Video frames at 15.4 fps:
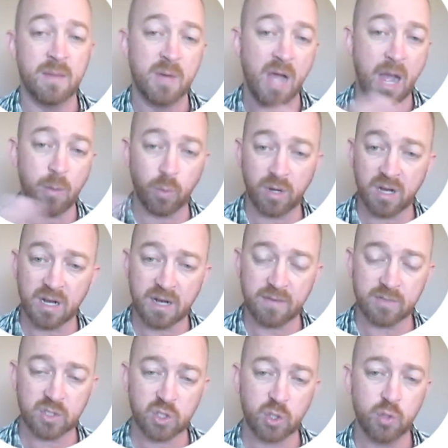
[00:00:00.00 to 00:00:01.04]
We're going to
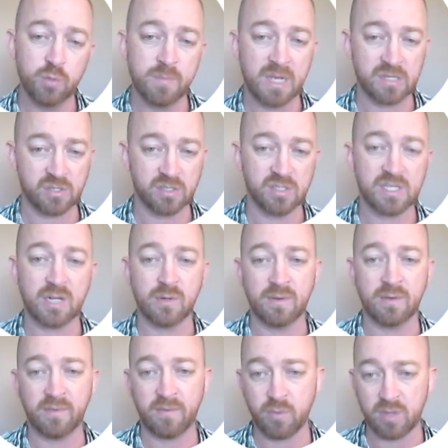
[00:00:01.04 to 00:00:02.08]
cover two measures,
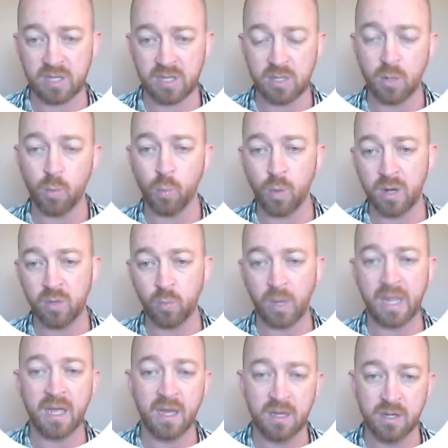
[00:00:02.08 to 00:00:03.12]
however, for the
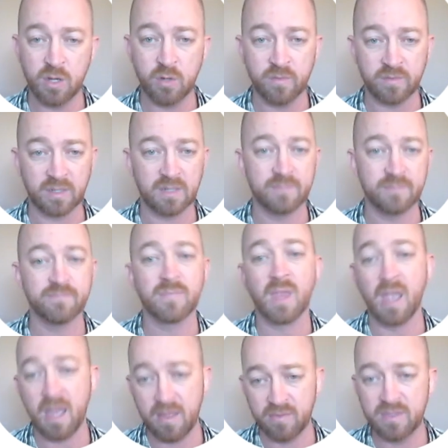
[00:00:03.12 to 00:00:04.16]
one-way ANOVA,
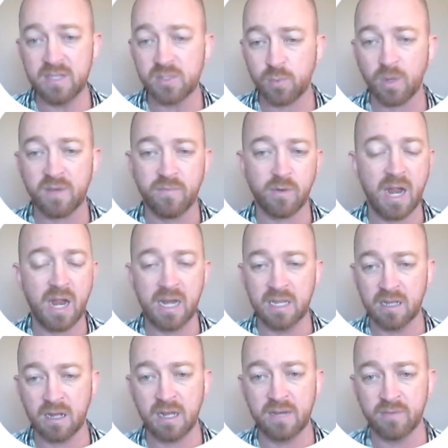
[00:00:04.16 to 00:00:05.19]
and these work for any
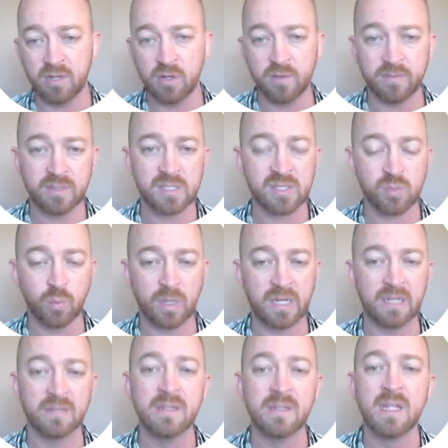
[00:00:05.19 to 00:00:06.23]
kind of ANOVA as
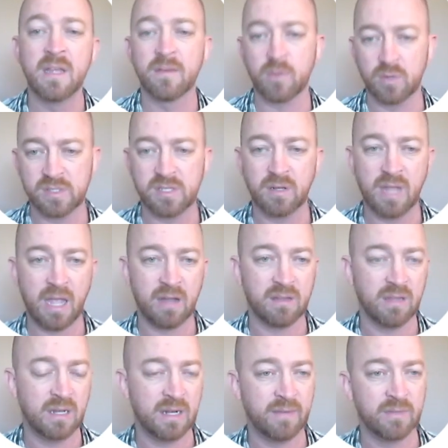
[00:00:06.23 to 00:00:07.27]
well. Of course, they're
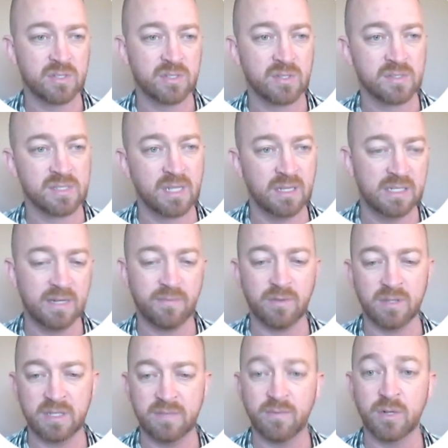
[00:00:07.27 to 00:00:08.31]
calculated ever so slightly
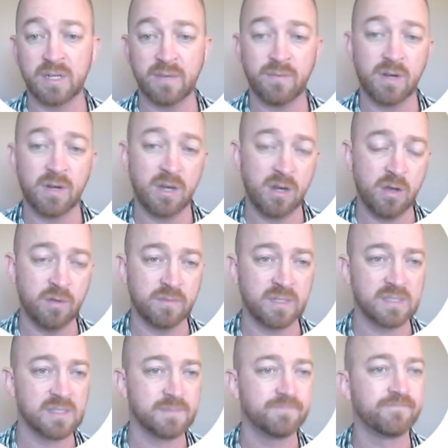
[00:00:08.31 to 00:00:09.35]
differently for different ANOVAs.